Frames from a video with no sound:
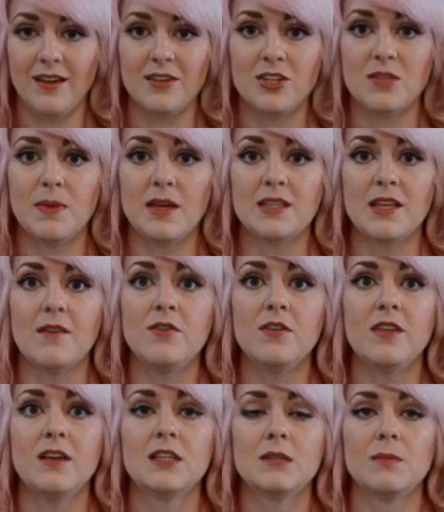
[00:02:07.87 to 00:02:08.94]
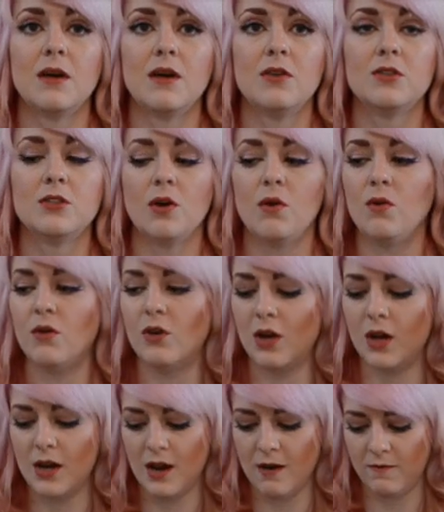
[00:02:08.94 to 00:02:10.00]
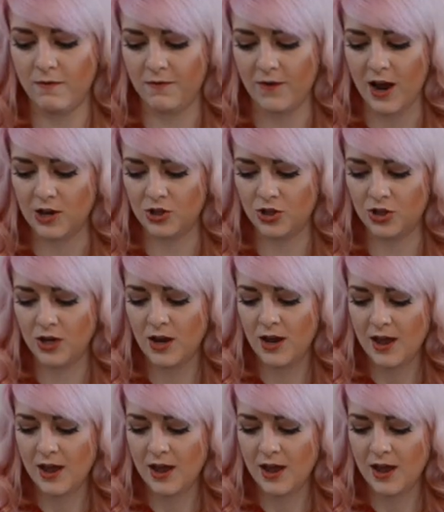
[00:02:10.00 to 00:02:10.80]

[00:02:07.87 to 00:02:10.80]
It just makes everything smell so good and fresh,